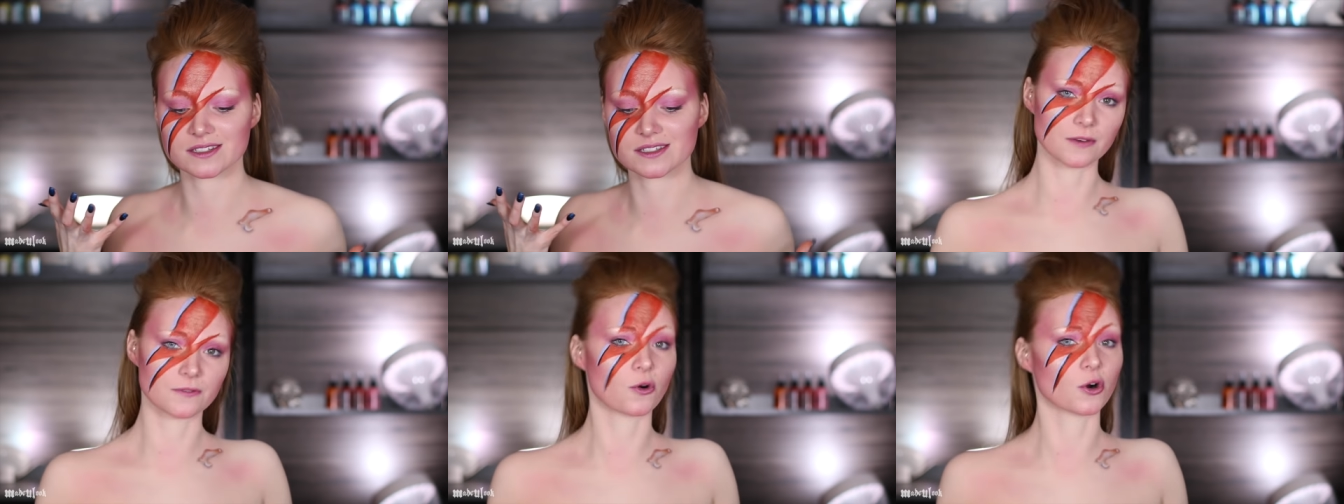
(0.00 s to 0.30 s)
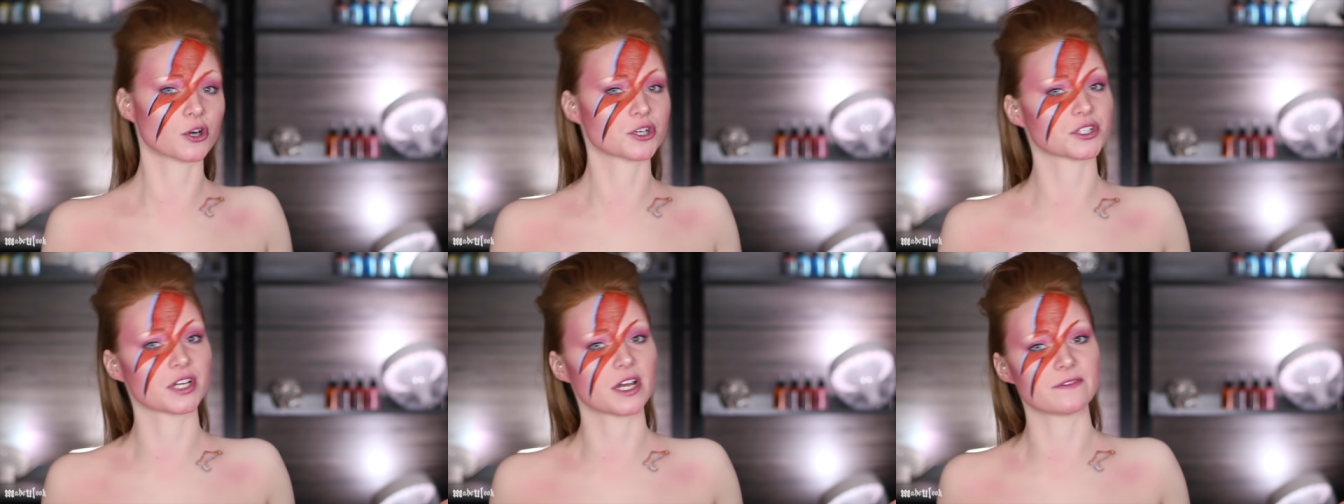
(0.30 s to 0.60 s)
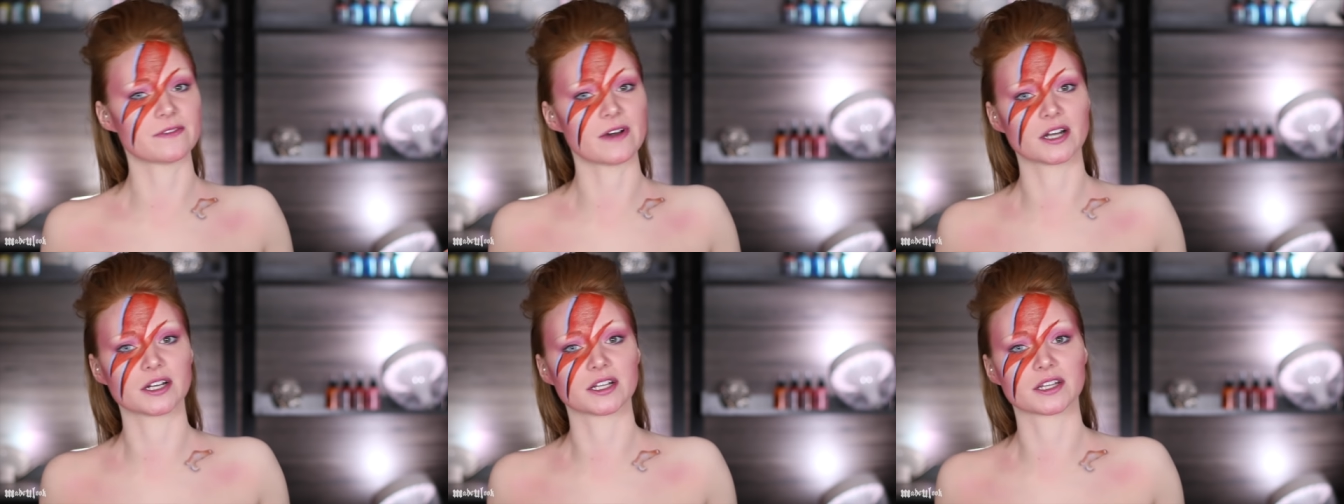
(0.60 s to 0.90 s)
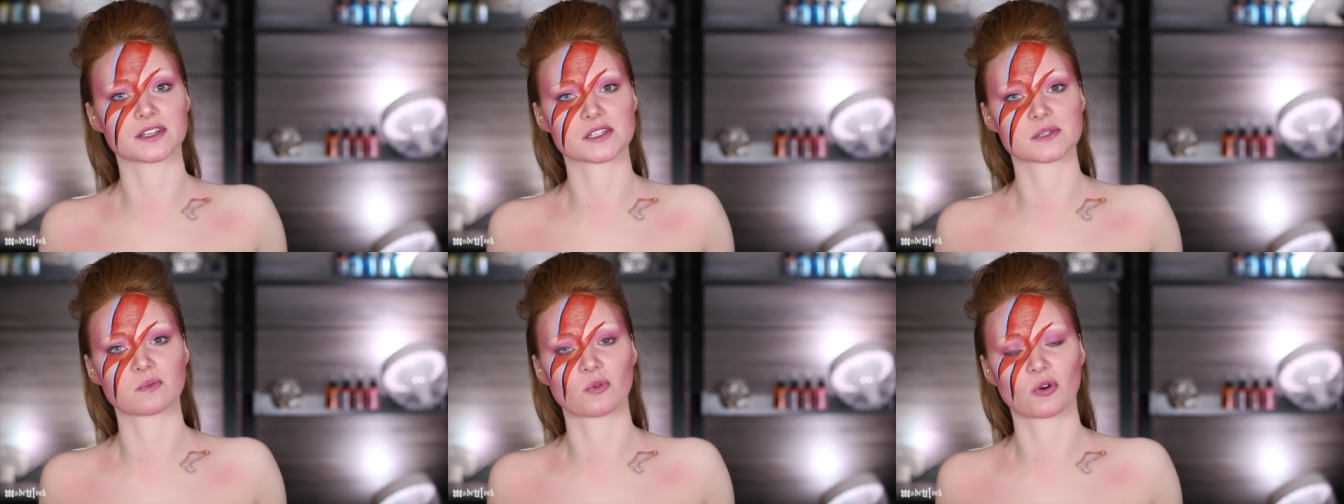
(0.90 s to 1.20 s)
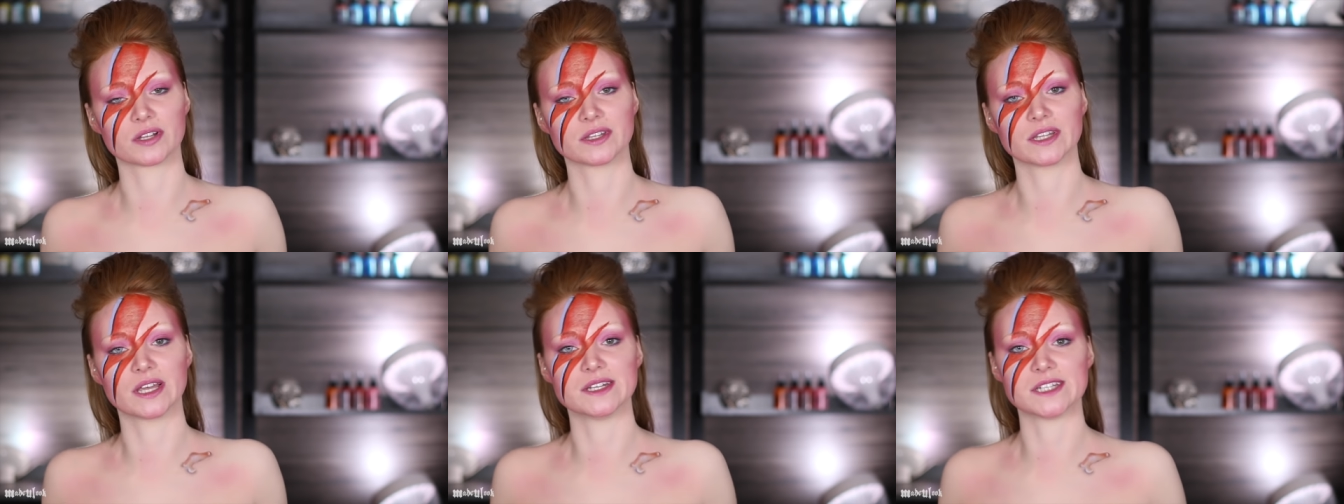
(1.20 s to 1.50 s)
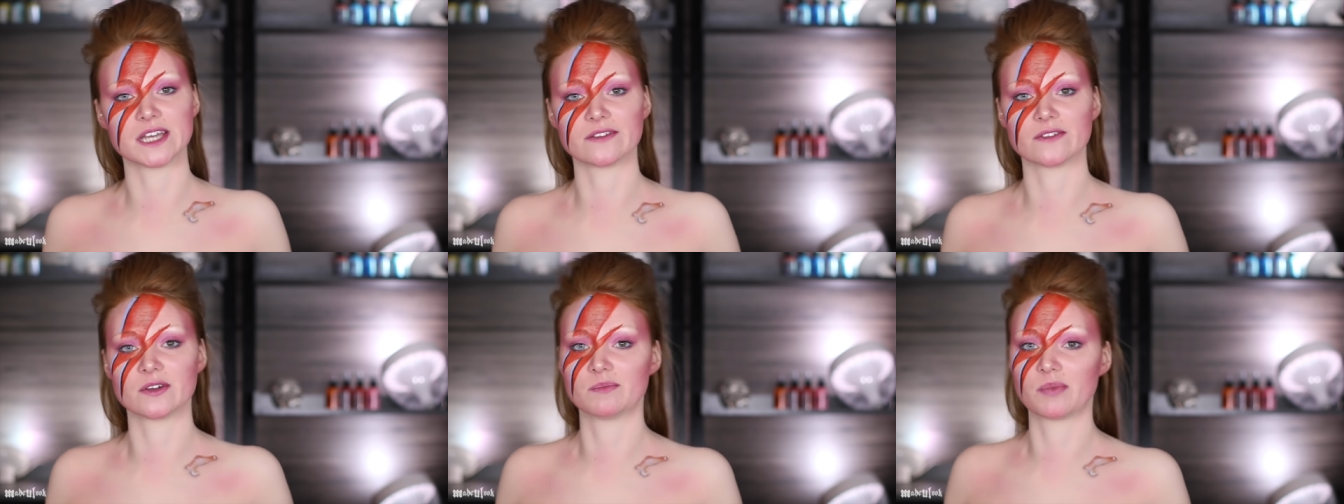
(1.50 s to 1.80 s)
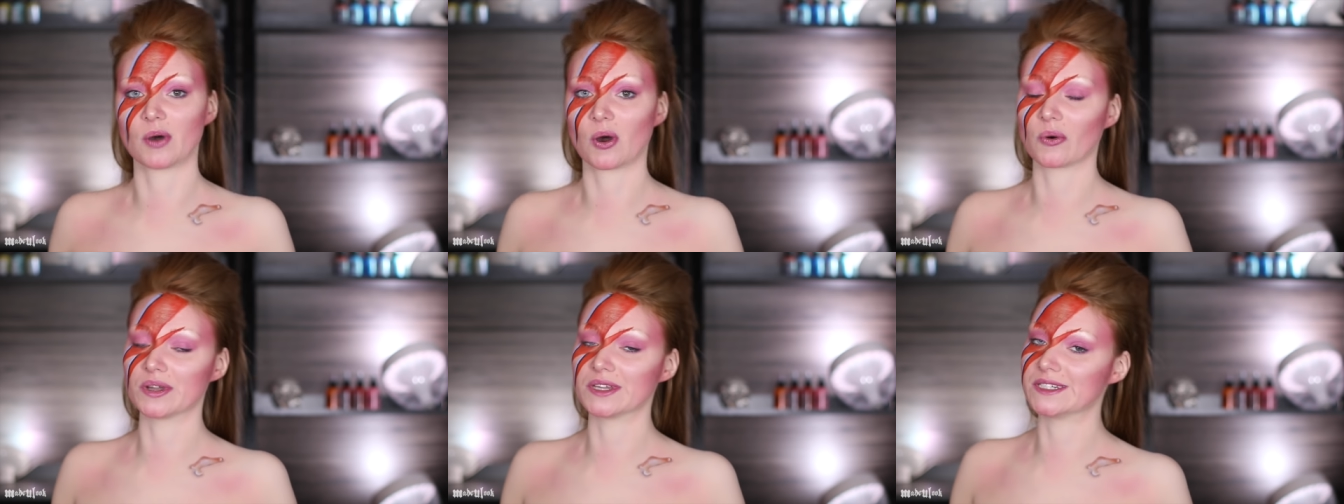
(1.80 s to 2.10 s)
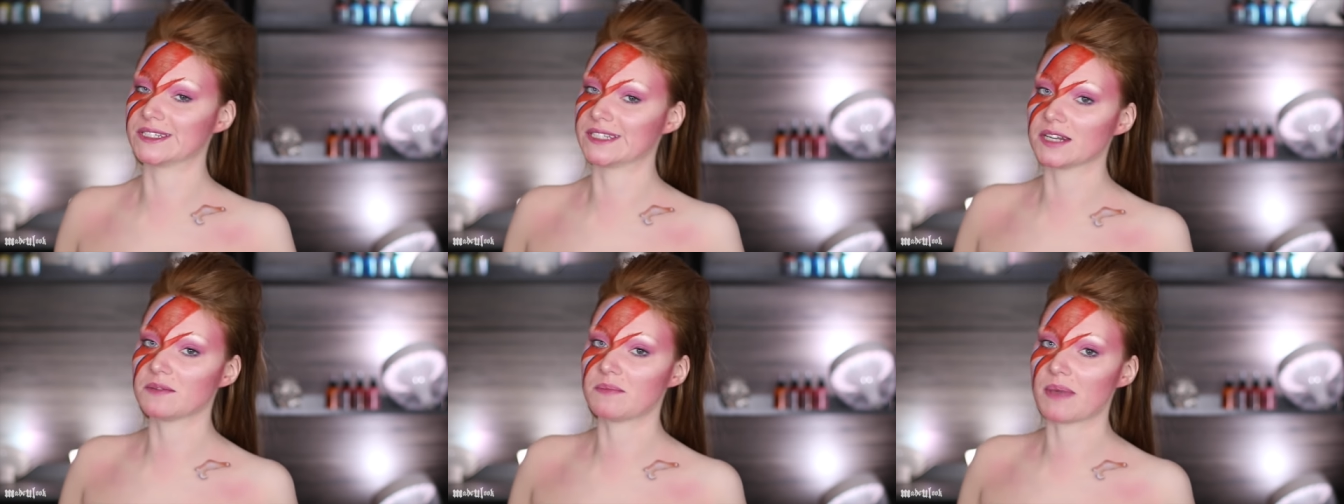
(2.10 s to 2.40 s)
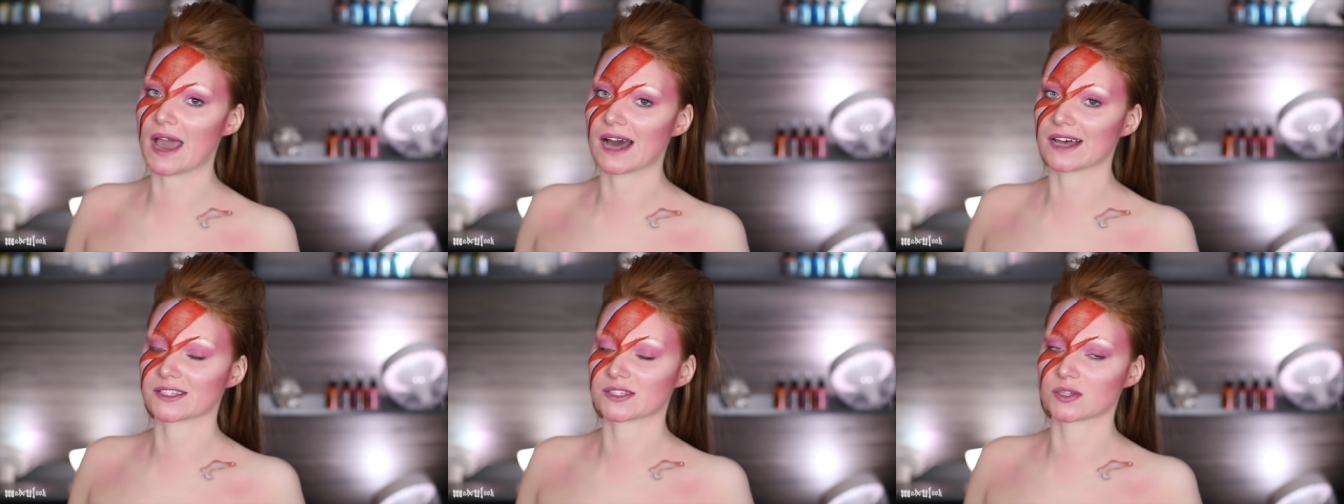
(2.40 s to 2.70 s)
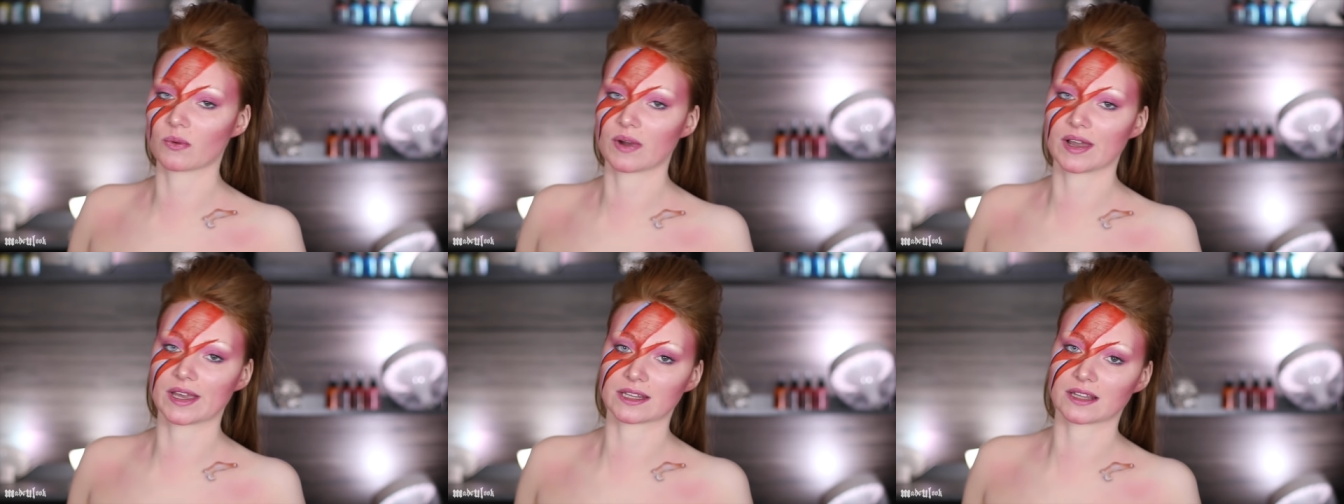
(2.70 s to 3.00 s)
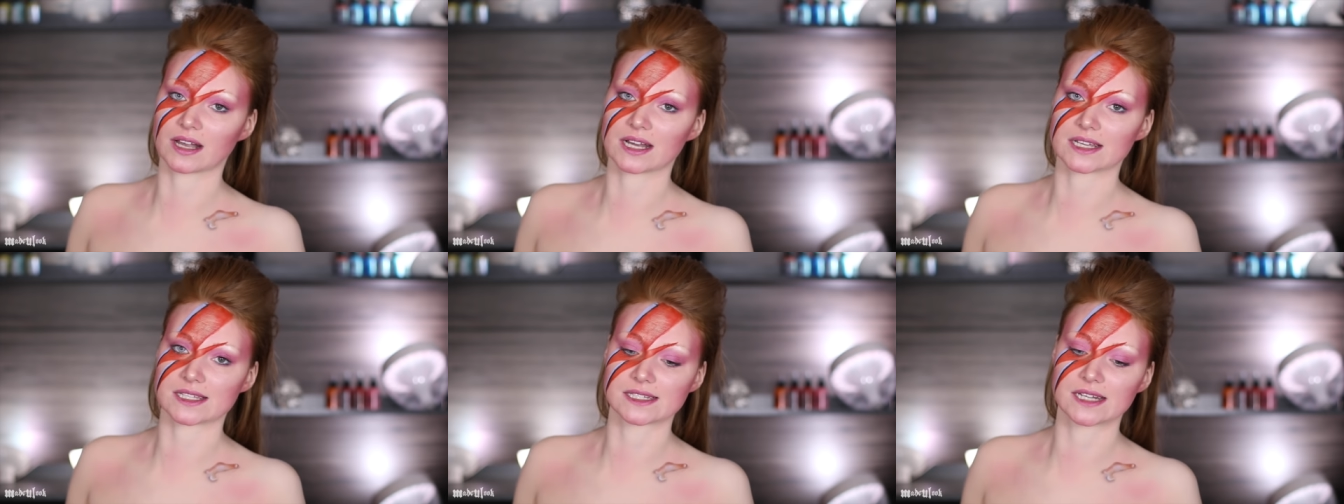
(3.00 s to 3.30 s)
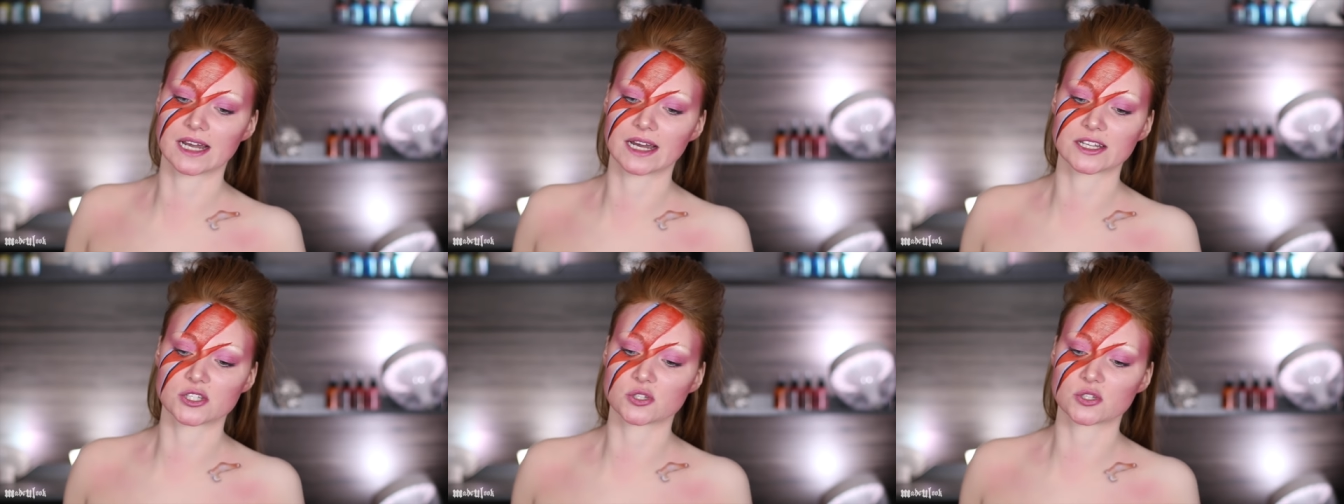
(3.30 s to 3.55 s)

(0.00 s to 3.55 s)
Unfortunately, I found out this morning that David Bowie did pass away last night,